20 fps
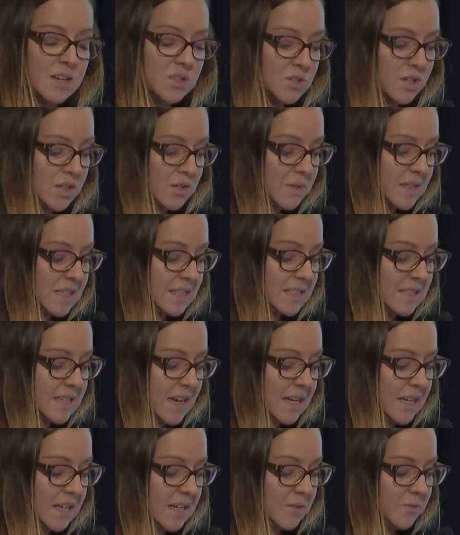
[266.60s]
It's only really
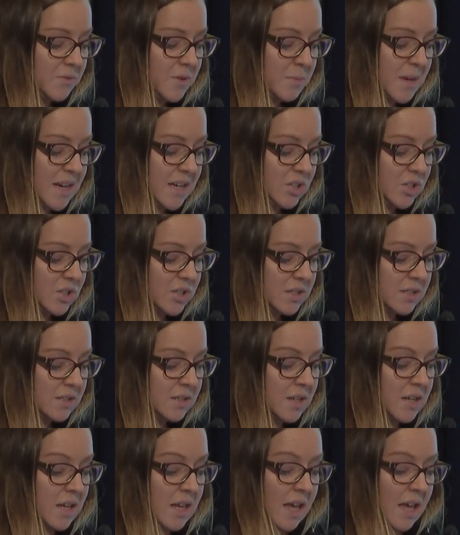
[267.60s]
static information.